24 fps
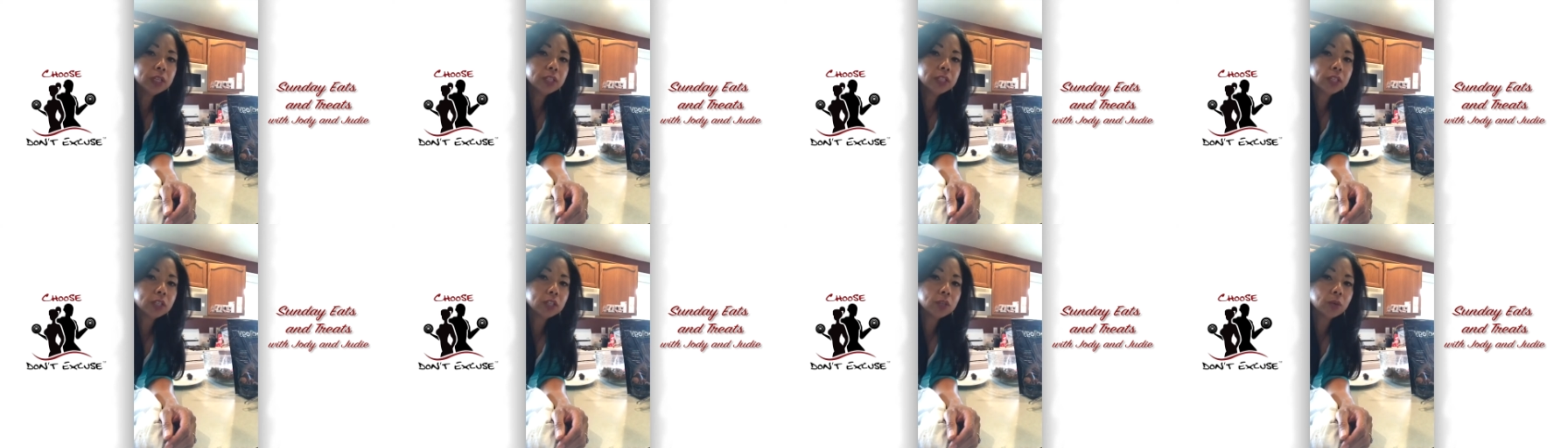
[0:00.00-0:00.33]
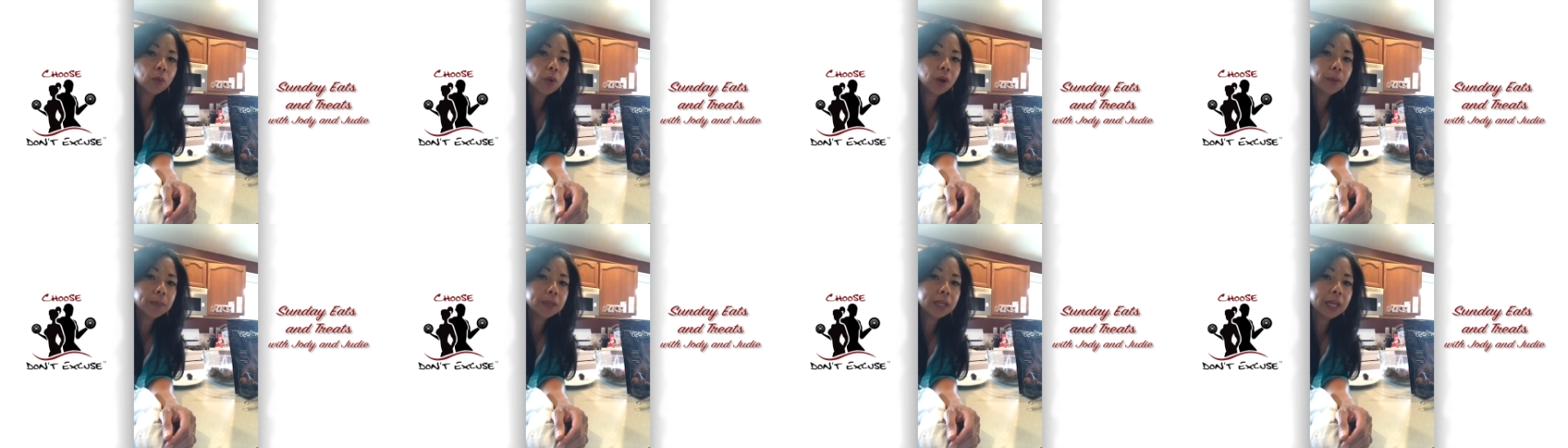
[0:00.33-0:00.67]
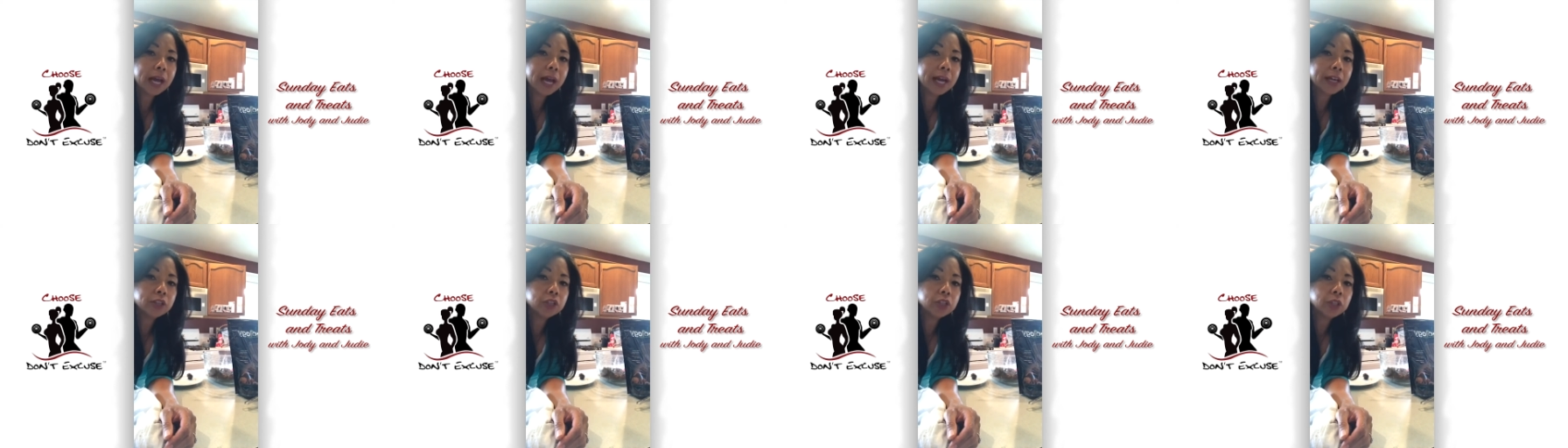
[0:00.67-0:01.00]
it doesn't want me
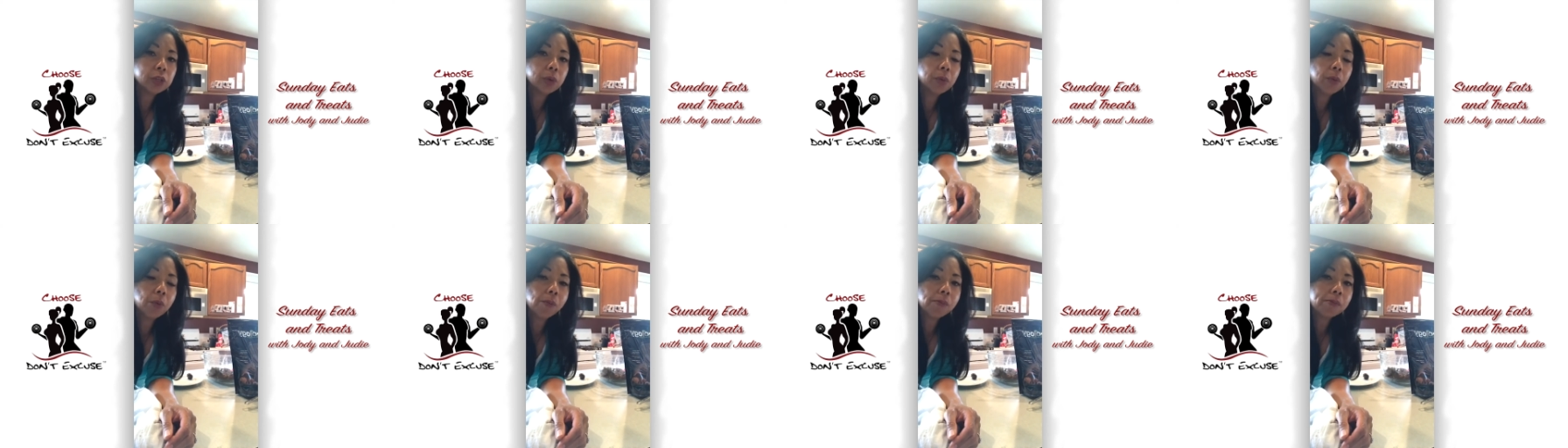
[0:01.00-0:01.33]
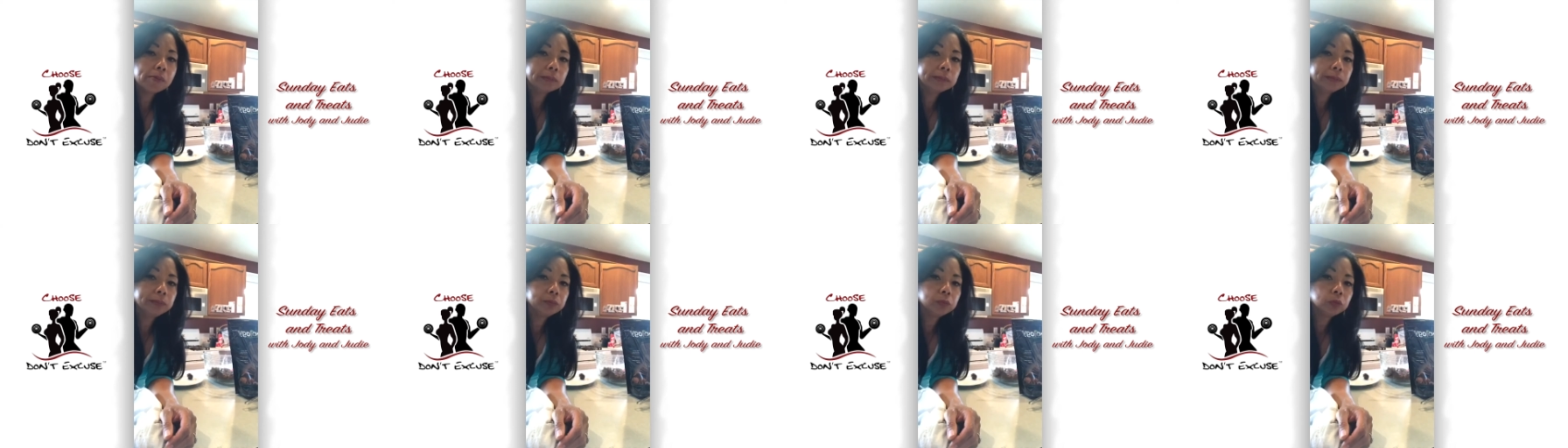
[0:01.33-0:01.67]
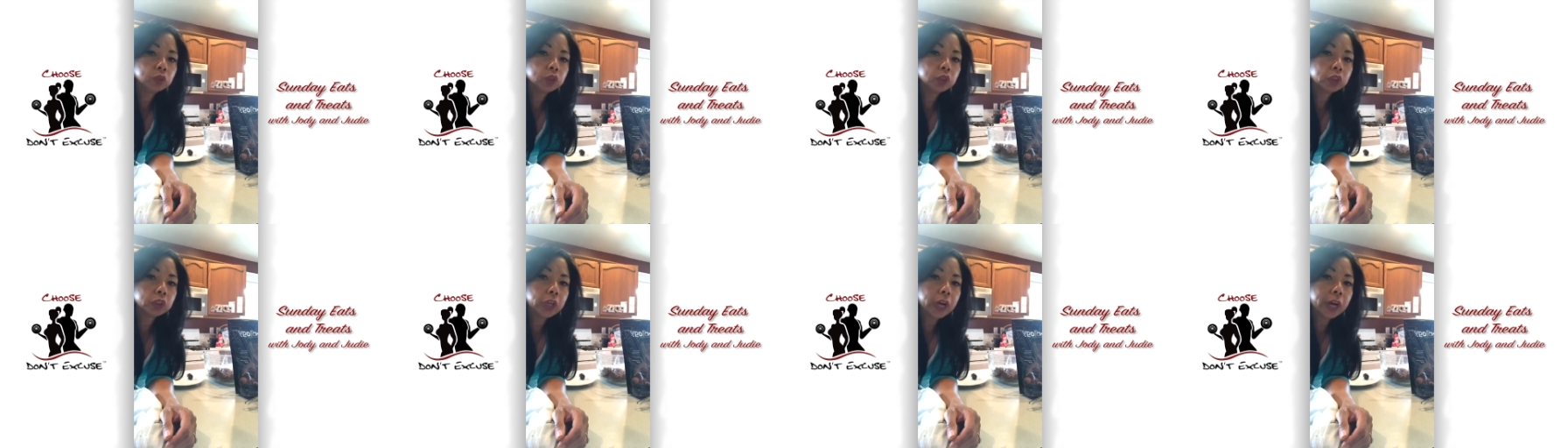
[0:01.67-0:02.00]
to add you.
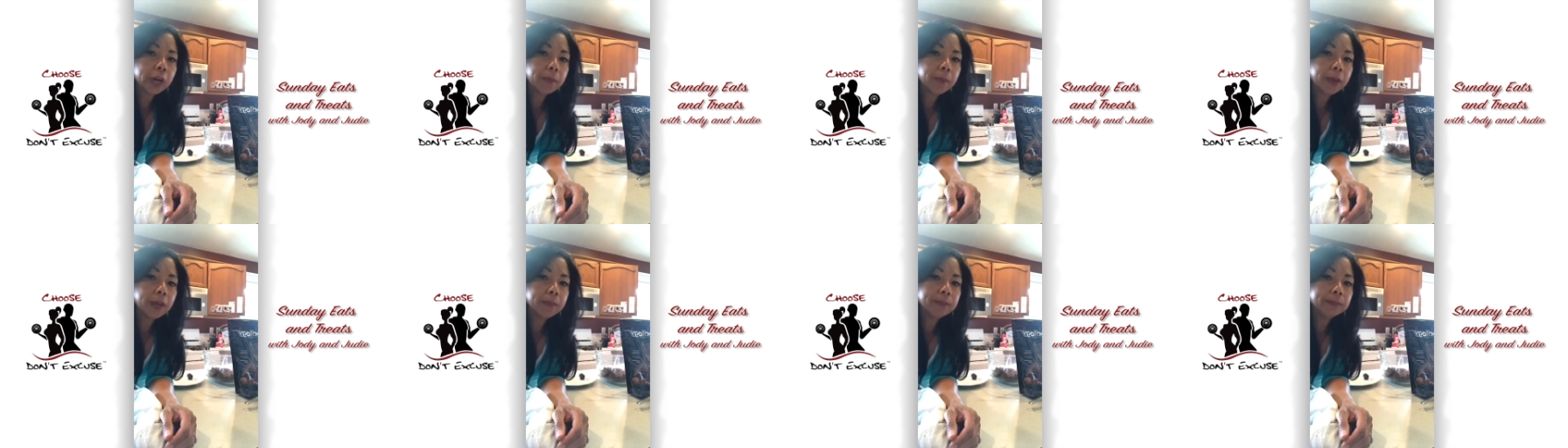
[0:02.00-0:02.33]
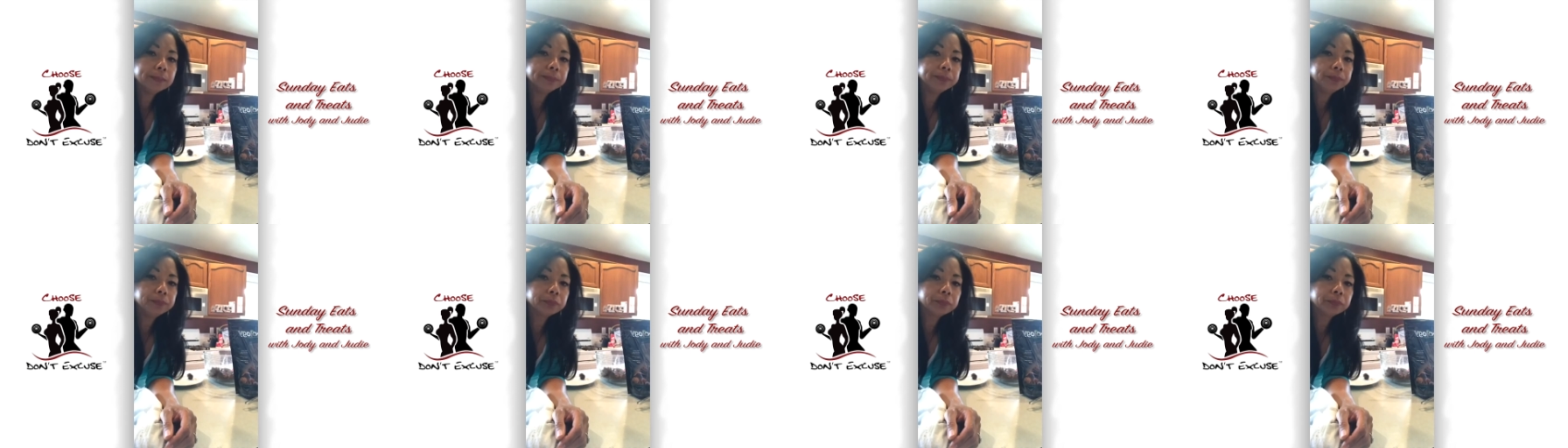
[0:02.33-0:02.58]
Sorry, babe.